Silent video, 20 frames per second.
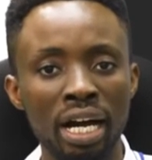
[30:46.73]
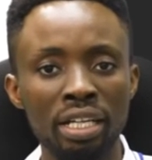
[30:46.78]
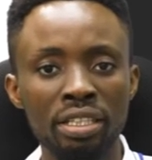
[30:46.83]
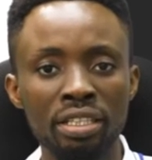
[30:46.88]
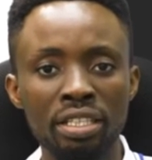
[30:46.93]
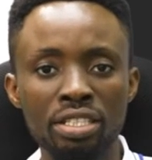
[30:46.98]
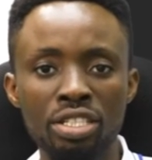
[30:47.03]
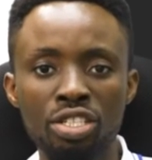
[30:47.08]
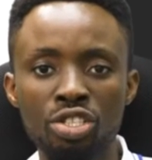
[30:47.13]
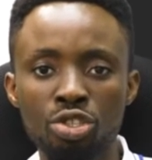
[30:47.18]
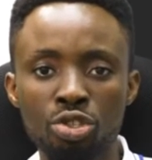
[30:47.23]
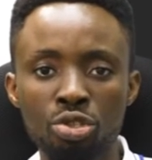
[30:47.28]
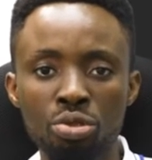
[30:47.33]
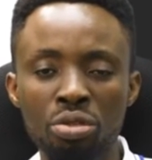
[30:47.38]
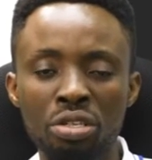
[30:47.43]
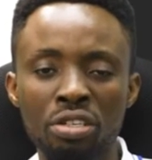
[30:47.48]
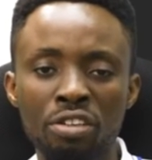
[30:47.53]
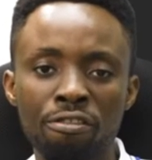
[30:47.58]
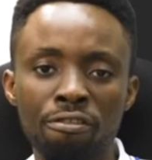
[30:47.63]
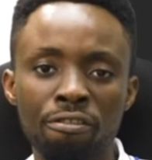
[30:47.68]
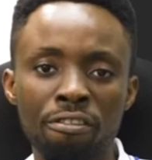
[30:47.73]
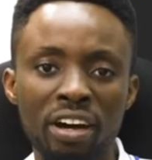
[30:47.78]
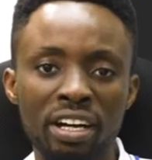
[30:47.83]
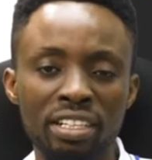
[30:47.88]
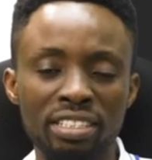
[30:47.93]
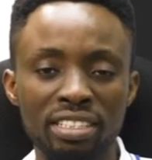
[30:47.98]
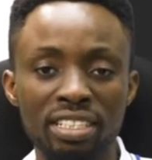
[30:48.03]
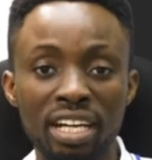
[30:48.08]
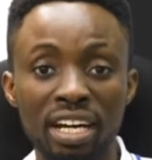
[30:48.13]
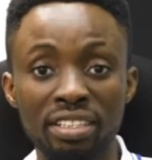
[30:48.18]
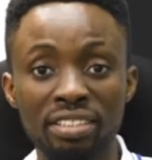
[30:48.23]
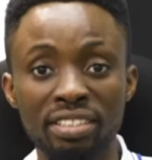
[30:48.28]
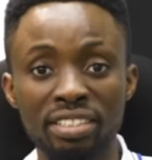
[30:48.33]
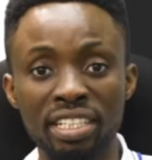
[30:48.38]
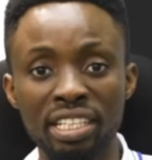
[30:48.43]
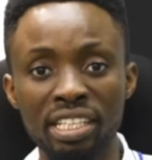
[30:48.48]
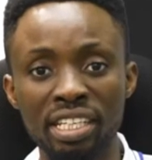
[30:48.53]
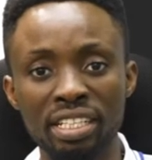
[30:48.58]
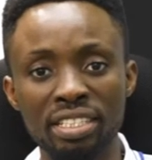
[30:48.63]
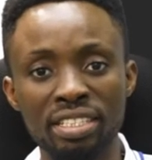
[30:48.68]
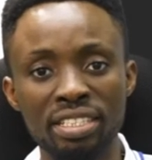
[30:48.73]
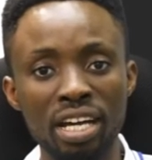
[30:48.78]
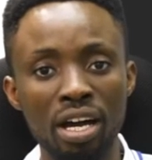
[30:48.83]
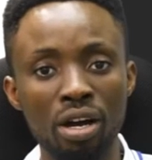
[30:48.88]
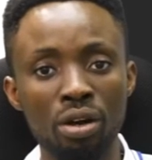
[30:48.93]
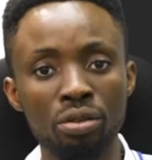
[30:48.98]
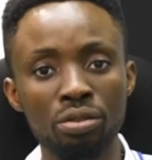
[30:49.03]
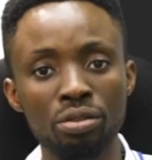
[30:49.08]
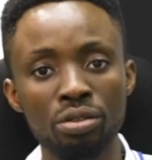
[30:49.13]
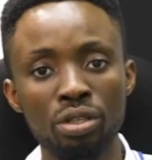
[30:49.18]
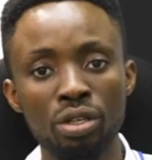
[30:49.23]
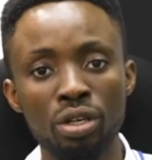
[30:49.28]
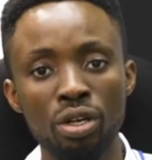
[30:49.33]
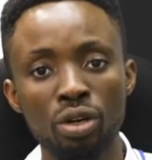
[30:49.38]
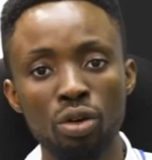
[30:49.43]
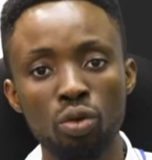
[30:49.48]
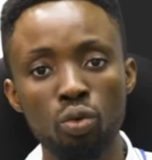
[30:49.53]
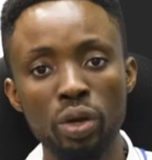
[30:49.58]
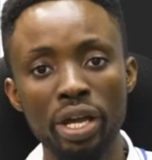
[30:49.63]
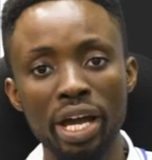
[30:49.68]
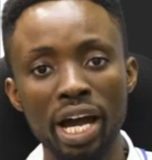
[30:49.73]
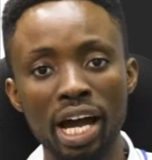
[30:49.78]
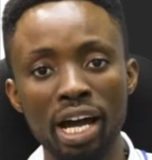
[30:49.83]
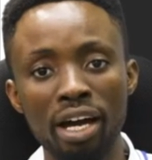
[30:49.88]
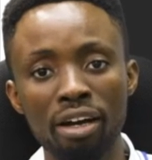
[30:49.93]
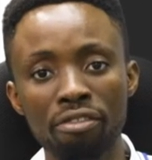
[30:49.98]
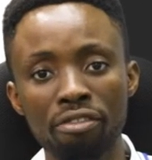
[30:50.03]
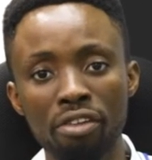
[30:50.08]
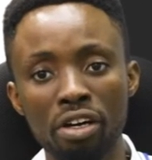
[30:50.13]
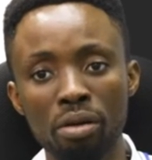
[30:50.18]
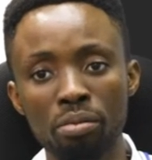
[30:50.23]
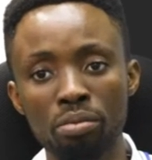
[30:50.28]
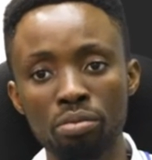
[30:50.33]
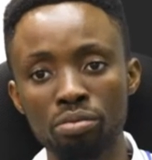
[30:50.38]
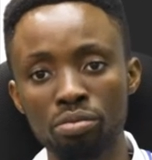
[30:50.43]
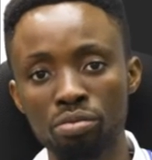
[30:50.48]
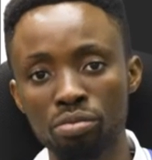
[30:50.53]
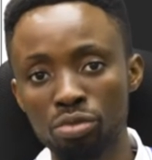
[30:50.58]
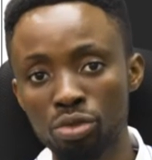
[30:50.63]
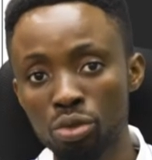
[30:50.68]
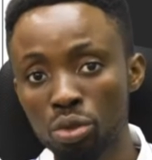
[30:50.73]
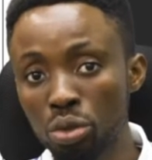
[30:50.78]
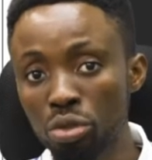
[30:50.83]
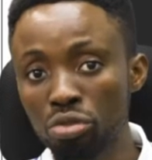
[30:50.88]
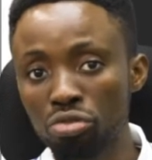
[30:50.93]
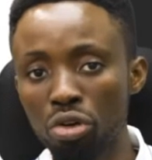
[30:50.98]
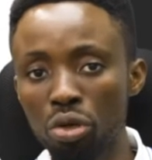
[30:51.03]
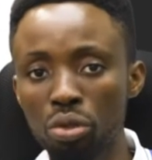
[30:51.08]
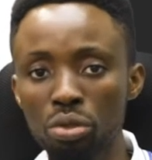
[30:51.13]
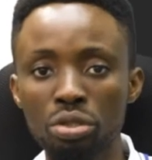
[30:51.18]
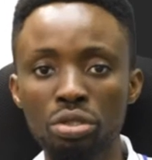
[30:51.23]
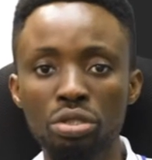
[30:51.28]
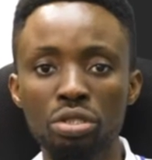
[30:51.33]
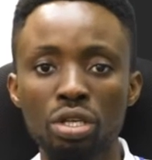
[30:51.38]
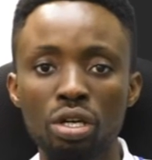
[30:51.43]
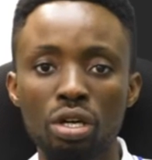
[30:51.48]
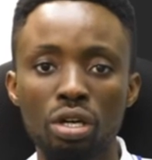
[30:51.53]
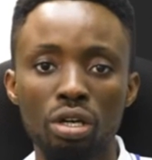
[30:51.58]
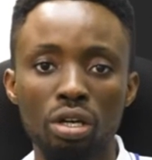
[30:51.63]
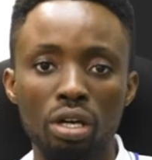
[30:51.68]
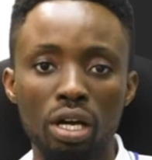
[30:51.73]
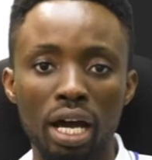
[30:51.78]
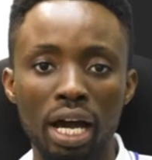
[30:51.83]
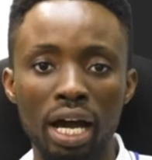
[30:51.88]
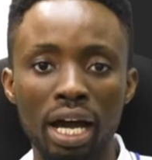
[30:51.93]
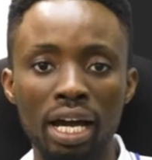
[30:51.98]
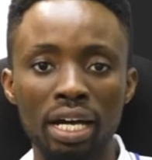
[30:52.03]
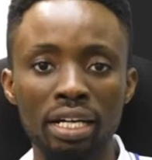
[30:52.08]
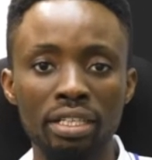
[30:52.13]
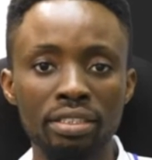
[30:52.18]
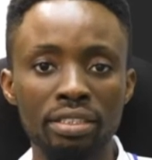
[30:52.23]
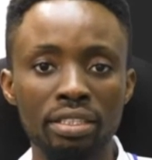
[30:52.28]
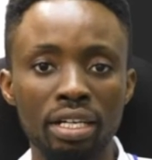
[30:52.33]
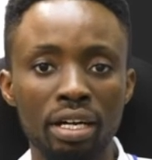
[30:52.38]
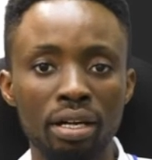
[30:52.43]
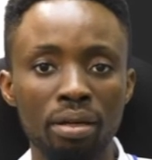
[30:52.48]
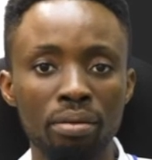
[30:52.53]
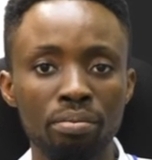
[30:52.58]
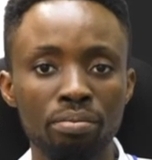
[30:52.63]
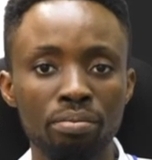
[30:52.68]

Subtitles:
And this is due to the fact that in a town, we have good roads and